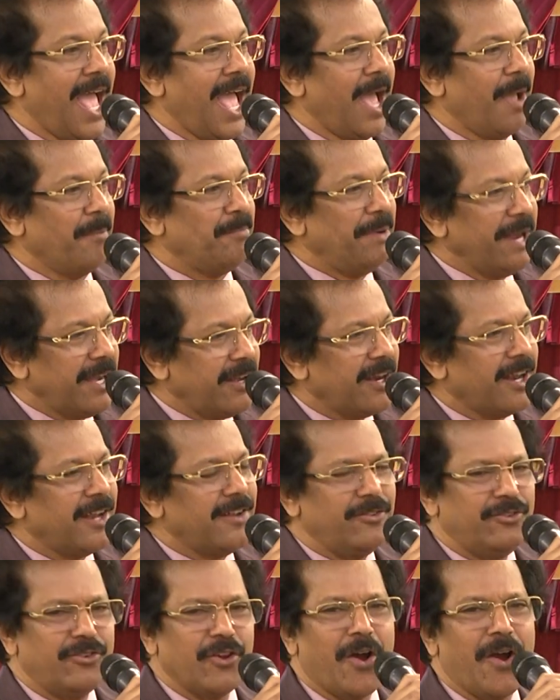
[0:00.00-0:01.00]
Peter
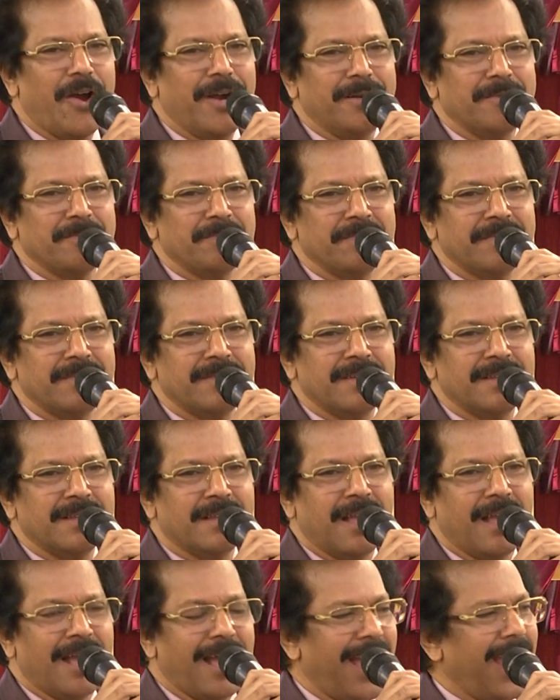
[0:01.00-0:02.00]
and John,
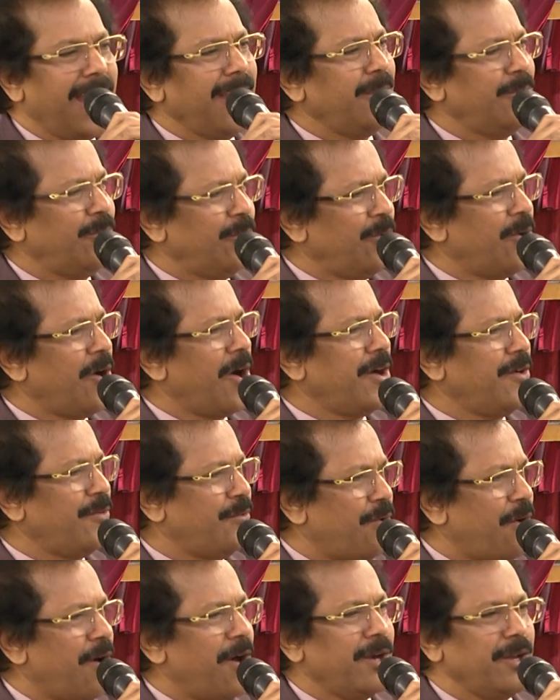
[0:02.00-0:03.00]
I do not
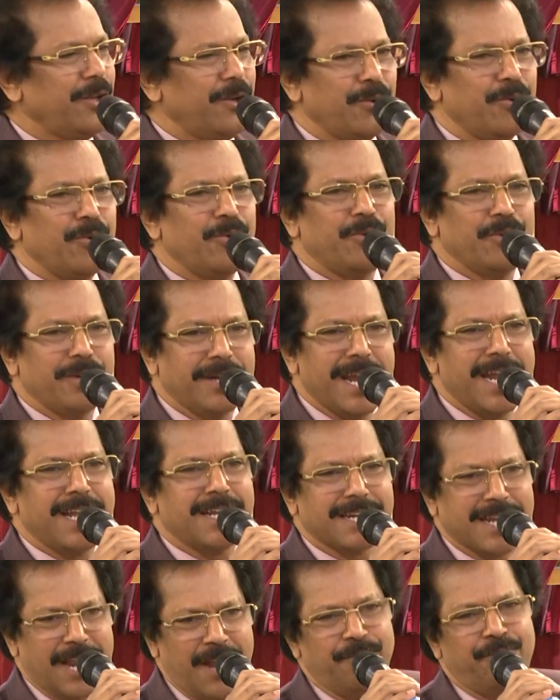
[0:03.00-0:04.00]
want you to
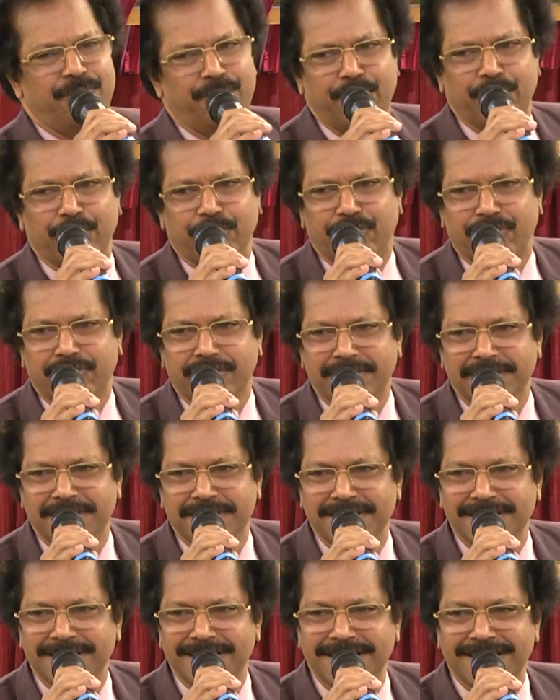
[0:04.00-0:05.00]
get confused.
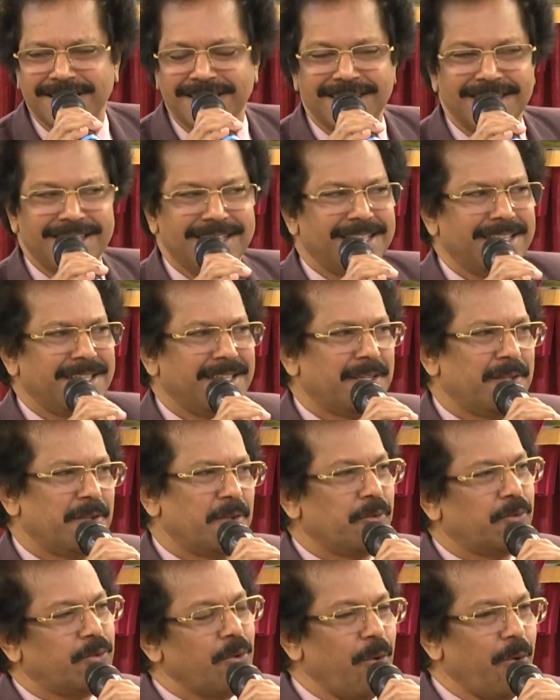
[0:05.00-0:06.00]

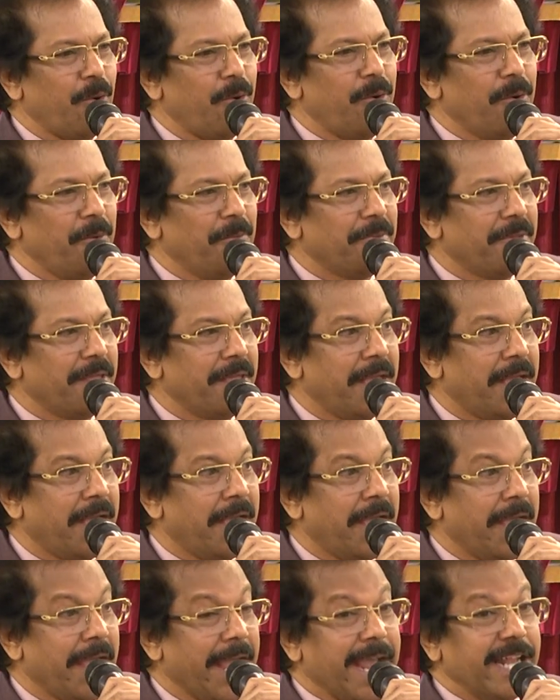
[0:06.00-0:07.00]
So,
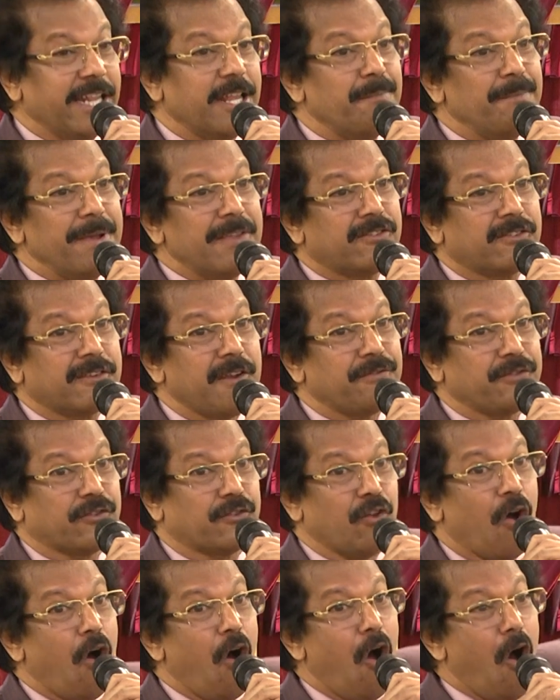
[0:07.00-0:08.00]
in the midst of
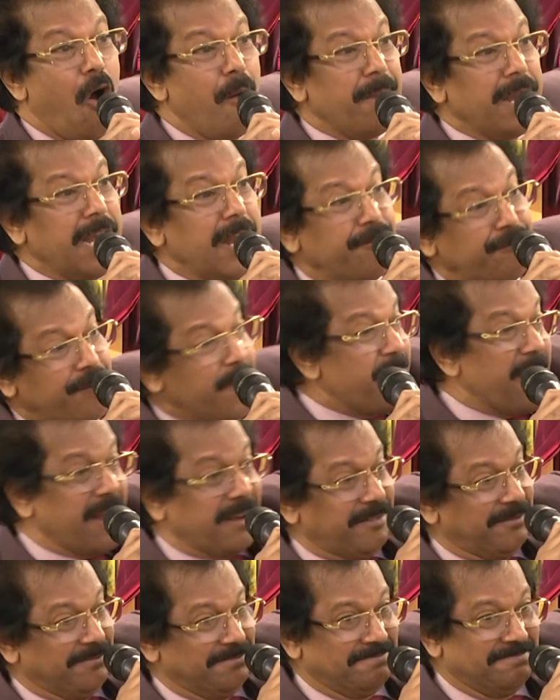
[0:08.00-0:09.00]
so many women,
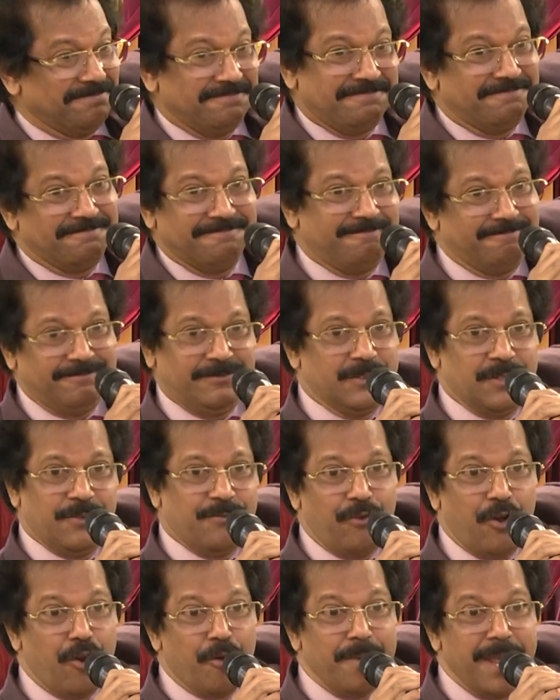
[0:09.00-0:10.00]

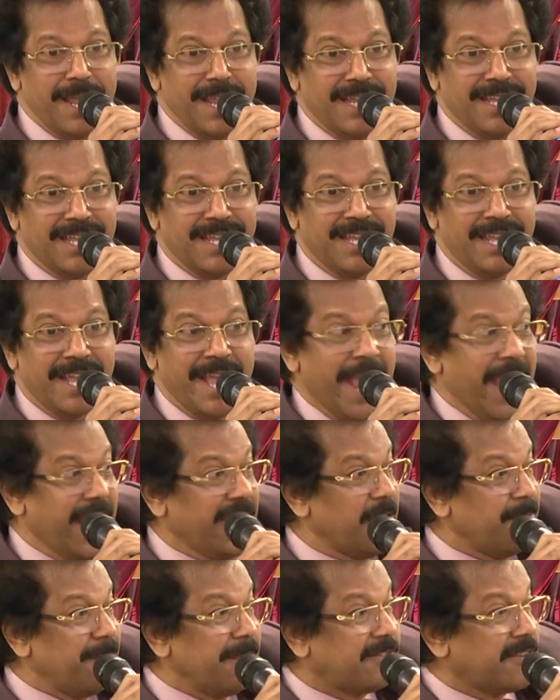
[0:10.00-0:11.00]
follow me, in
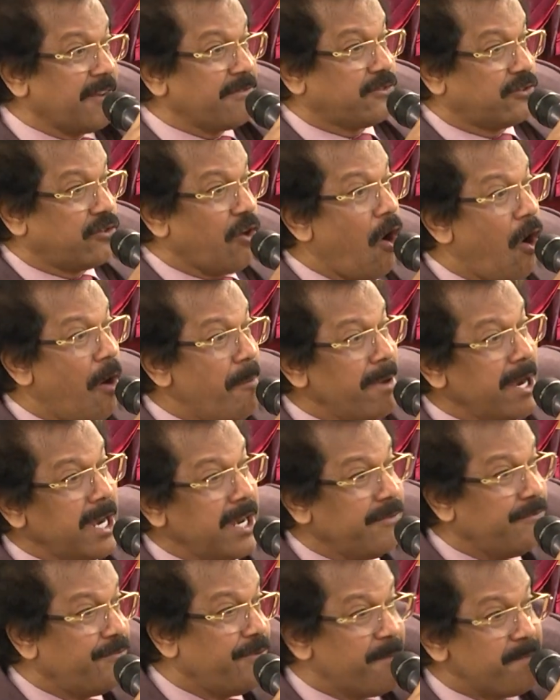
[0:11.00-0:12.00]
the midst of so
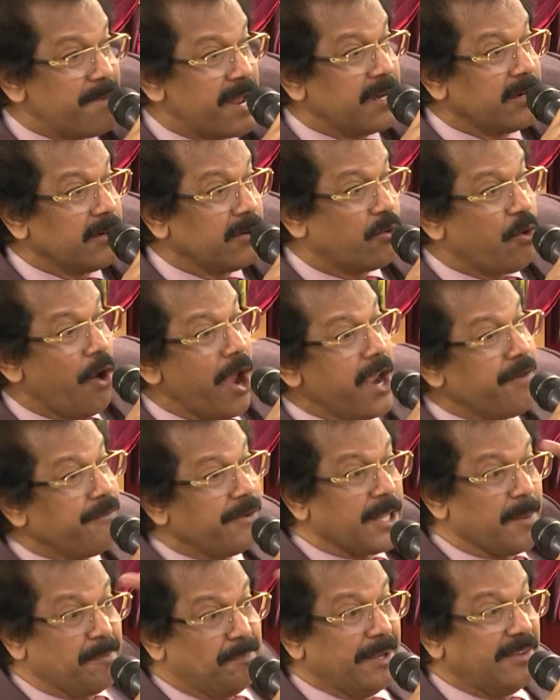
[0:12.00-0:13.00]
many women going
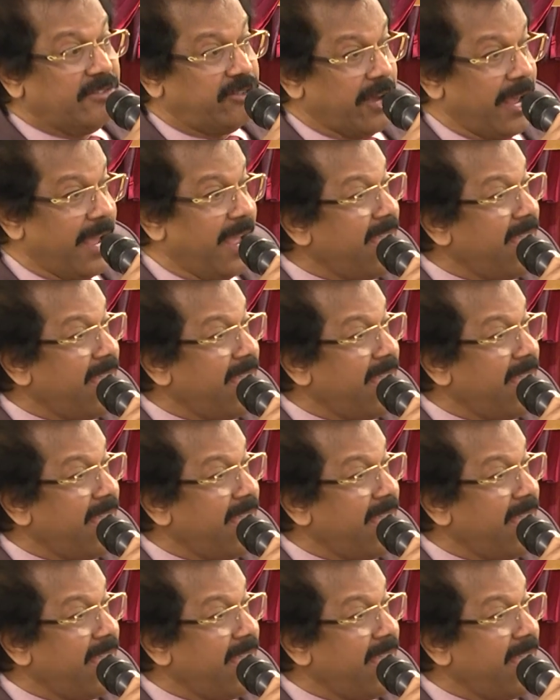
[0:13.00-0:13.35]
with a pitcher,